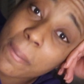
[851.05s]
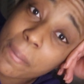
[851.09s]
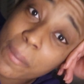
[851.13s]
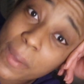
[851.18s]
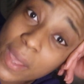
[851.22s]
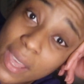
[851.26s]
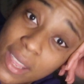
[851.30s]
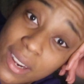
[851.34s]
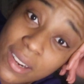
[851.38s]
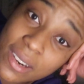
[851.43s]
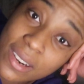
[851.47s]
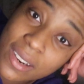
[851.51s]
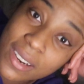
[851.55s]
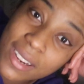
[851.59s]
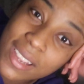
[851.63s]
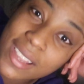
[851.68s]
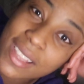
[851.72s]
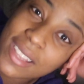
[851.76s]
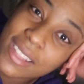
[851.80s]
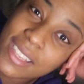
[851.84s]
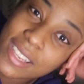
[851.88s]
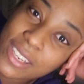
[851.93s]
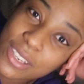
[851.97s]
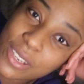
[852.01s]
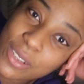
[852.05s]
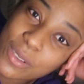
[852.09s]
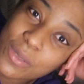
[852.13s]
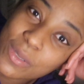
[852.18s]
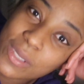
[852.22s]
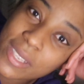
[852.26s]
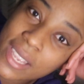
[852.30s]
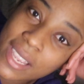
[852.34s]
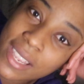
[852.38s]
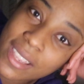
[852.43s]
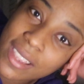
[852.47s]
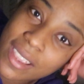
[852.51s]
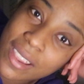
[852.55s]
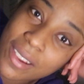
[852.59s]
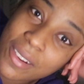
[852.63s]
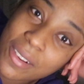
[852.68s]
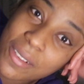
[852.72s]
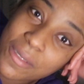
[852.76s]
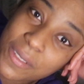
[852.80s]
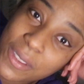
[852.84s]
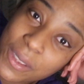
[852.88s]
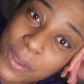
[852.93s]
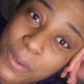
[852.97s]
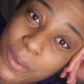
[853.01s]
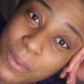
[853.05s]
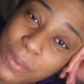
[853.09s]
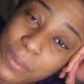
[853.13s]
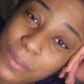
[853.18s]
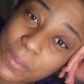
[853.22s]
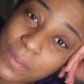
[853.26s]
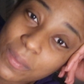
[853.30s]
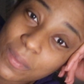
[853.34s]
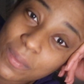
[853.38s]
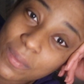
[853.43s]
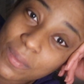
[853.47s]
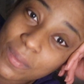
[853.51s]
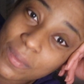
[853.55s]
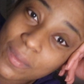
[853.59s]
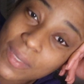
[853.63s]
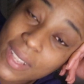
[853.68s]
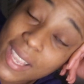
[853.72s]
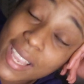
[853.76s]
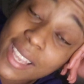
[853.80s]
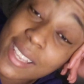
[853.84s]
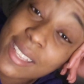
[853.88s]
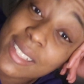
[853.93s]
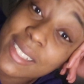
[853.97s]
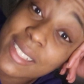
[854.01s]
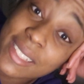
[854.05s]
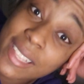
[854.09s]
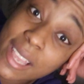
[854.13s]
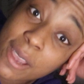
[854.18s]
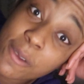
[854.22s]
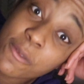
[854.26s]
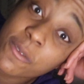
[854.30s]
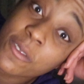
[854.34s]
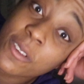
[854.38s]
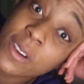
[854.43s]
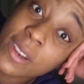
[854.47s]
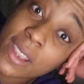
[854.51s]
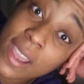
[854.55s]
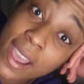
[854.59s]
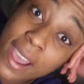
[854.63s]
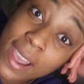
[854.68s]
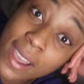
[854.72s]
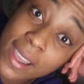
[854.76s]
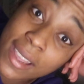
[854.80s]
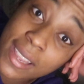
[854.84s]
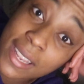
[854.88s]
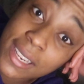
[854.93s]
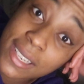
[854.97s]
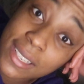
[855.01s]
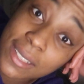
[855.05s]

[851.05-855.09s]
better than you take care of you, except for God.